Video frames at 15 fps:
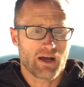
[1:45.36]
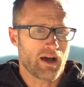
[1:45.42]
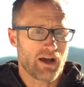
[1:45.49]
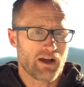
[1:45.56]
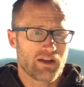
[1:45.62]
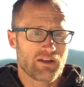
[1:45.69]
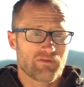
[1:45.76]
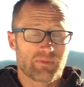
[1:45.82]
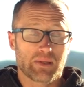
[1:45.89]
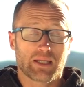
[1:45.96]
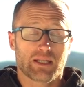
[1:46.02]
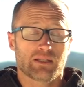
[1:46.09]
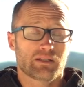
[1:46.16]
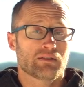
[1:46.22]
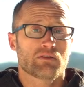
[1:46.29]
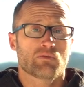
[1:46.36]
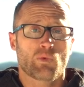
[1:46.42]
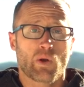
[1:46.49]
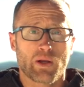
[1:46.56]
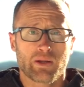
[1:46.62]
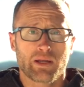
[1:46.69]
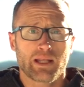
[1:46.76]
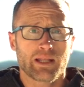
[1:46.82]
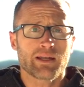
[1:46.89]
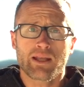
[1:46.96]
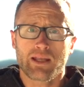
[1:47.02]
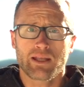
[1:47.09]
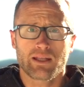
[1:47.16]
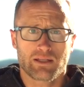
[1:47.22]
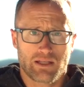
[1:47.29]
I've been wearing it
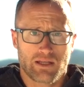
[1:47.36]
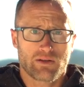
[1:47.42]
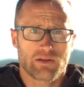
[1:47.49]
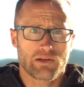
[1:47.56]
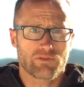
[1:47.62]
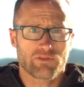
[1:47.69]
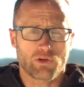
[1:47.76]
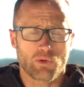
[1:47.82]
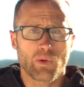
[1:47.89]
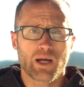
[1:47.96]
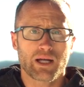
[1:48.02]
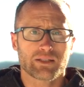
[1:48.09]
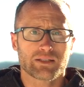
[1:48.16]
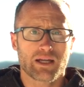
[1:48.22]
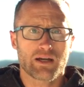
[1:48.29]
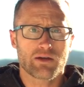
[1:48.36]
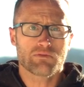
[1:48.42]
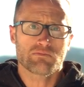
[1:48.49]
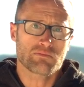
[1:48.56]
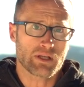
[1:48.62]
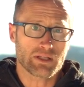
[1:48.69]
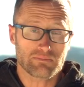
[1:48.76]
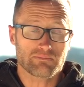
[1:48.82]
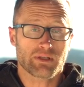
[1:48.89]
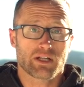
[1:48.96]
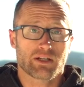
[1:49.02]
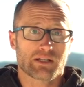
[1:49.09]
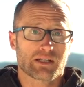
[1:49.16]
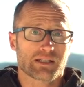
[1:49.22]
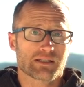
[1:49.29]
and carrying it for a while now,
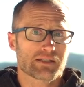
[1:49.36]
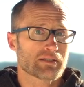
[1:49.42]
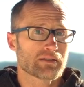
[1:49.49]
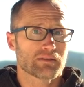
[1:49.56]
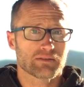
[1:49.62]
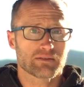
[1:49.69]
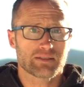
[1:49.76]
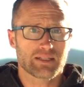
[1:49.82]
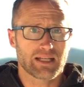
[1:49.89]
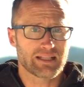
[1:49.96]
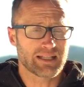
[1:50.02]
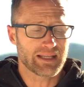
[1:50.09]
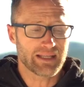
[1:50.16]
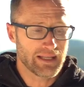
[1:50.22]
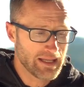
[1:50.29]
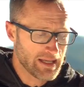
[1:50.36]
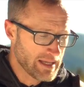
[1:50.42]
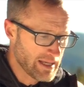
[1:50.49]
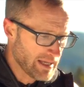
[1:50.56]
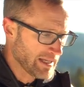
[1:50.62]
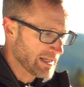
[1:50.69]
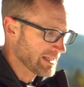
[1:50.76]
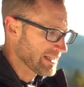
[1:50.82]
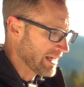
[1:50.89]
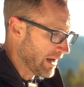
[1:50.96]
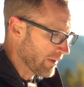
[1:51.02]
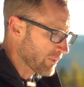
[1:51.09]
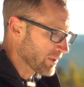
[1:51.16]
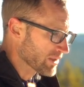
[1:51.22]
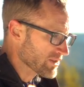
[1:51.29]
carrying concealed daily. And
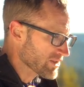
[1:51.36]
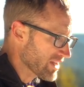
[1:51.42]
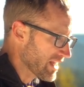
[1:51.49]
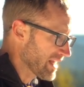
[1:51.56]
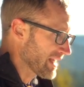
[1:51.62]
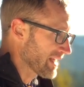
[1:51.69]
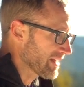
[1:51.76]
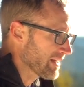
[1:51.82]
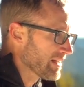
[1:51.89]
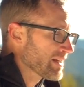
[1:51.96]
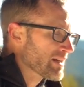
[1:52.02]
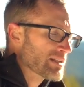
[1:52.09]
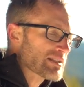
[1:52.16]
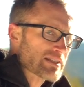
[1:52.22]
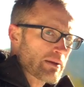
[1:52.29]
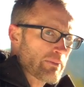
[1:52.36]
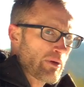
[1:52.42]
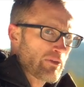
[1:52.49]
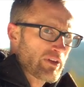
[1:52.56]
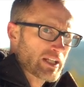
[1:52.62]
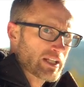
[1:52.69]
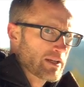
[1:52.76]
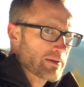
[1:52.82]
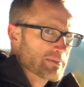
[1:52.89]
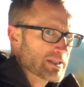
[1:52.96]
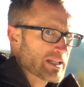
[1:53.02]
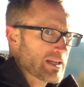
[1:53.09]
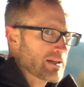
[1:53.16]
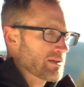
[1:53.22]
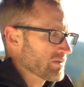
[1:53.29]
I will say some of it
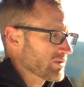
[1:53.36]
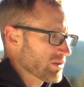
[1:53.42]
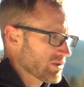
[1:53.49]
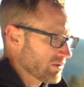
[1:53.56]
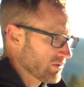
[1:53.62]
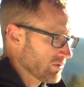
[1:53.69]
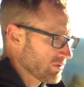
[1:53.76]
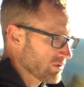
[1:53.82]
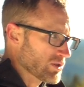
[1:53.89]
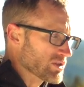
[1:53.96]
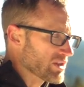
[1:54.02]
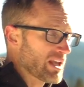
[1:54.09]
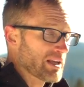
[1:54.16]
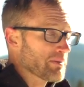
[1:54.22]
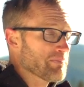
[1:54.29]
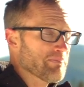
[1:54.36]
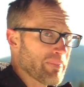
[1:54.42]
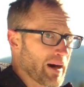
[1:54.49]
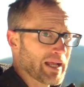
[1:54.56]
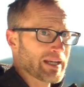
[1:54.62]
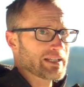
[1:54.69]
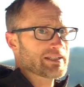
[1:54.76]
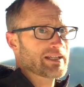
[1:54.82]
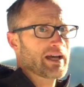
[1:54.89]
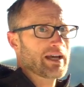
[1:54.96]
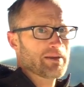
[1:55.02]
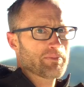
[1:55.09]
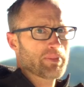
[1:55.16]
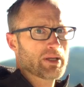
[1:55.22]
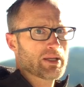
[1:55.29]
comes down to just like body
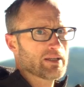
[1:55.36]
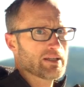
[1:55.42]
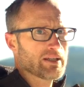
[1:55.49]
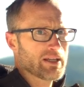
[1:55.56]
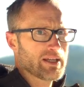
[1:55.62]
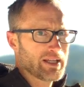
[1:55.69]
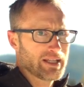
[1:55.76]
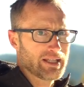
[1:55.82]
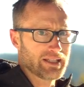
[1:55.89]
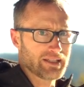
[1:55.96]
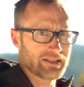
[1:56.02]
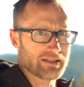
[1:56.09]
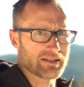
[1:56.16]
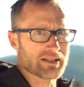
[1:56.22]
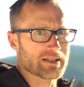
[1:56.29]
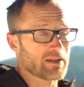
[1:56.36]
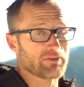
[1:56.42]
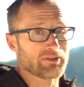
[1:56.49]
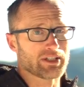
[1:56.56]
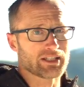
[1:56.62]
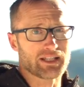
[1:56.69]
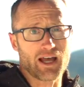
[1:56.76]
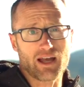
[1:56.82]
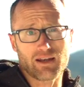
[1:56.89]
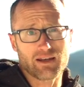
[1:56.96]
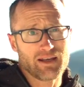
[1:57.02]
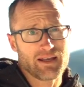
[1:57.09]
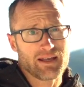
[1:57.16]
type and stuff like that.